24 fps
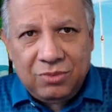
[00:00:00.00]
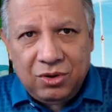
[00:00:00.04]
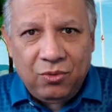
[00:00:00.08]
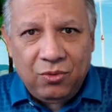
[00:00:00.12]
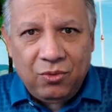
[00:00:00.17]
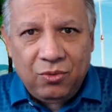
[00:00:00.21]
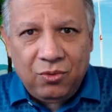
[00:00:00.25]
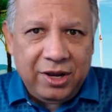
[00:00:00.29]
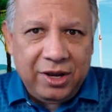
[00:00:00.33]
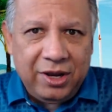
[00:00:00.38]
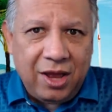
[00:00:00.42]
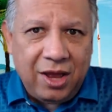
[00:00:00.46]

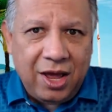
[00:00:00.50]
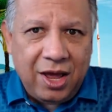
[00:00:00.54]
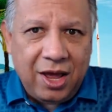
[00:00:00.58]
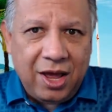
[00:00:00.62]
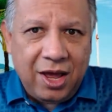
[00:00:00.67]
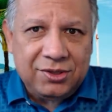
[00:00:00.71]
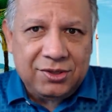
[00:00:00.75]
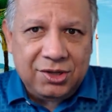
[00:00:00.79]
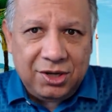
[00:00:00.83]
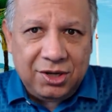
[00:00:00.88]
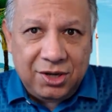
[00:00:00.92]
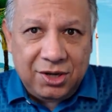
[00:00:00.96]
you
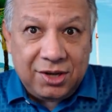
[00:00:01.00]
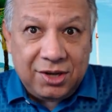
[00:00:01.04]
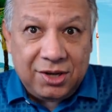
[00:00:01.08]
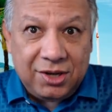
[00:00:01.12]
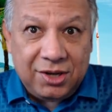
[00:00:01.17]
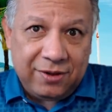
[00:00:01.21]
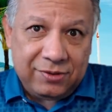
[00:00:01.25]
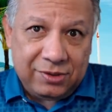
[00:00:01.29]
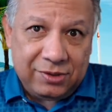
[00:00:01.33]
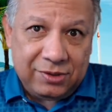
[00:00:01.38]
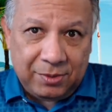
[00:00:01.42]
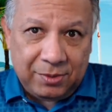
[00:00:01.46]
realize she
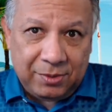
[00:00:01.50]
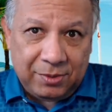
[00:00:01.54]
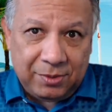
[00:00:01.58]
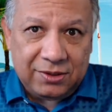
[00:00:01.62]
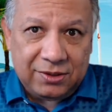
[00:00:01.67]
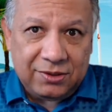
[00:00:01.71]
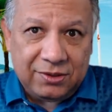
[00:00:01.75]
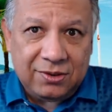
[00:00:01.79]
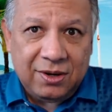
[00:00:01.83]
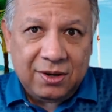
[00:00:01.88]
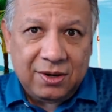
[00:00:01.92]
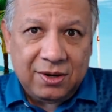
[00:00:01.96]
does have some
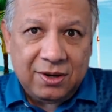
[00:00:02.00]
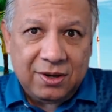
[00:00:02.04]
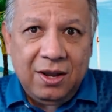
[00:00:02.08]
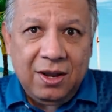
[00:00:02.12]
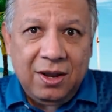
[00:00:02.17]
kids.